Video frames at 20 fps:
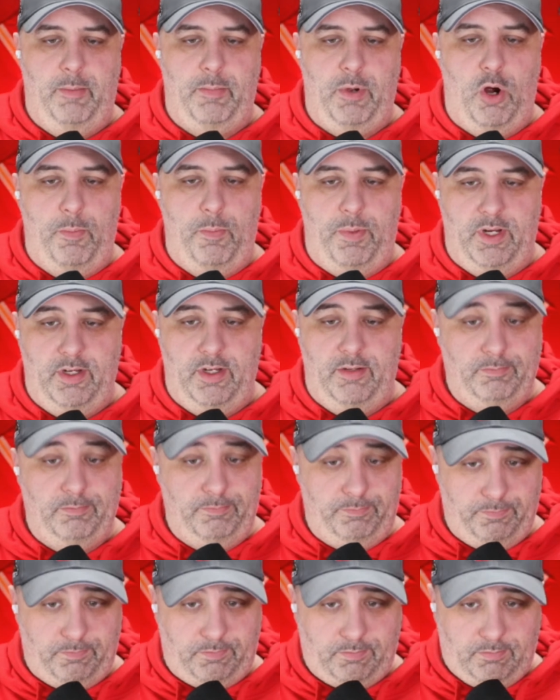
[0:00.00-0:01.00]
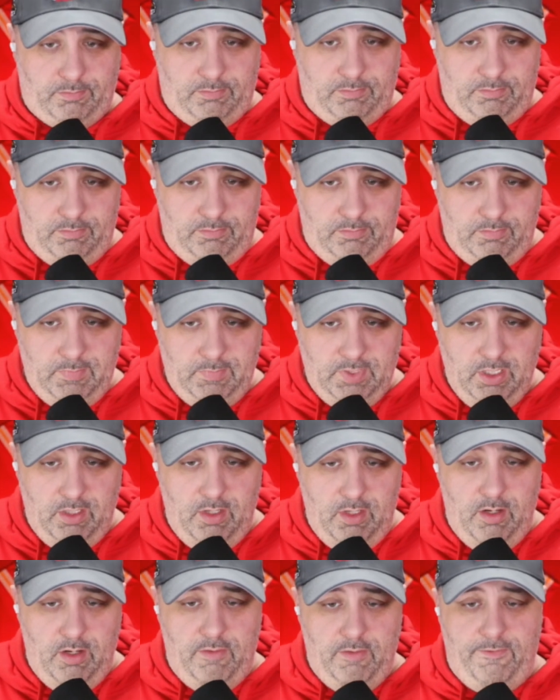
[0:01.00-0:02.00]
open
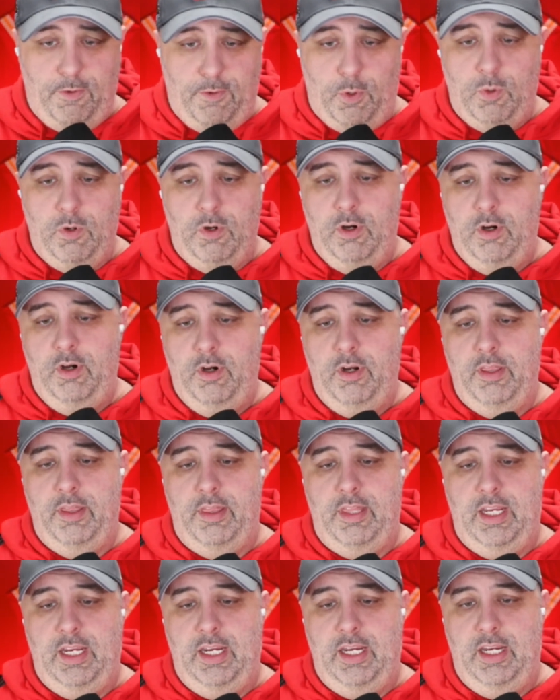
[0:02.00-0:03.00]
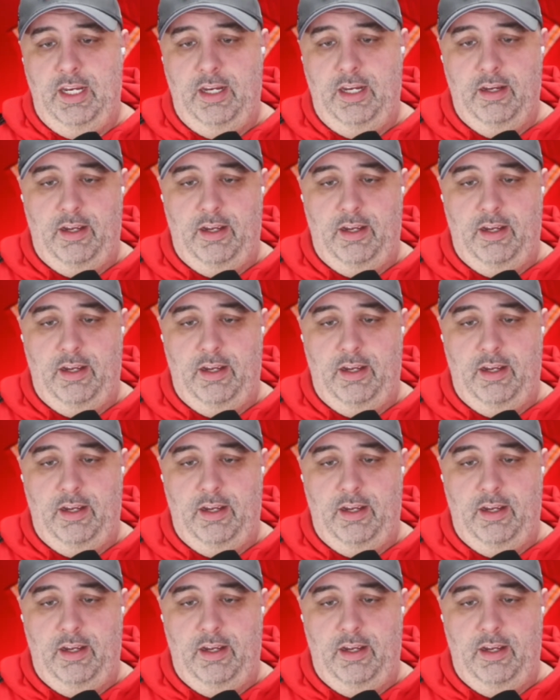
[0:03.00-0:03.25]
for the